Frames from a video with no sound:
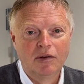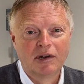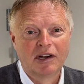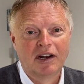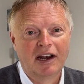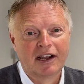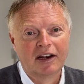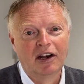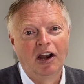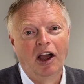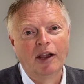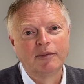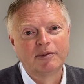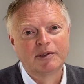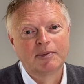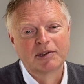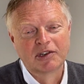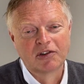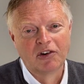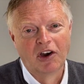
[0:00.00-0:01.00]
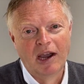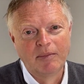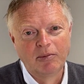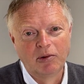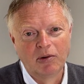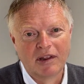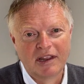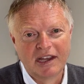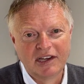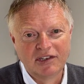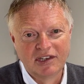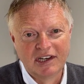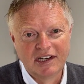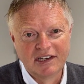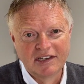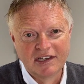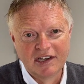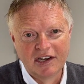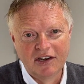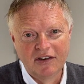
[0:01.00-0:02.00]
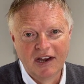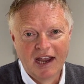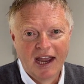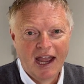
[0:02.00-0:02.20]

Click like, subscribe, all the things you need to do.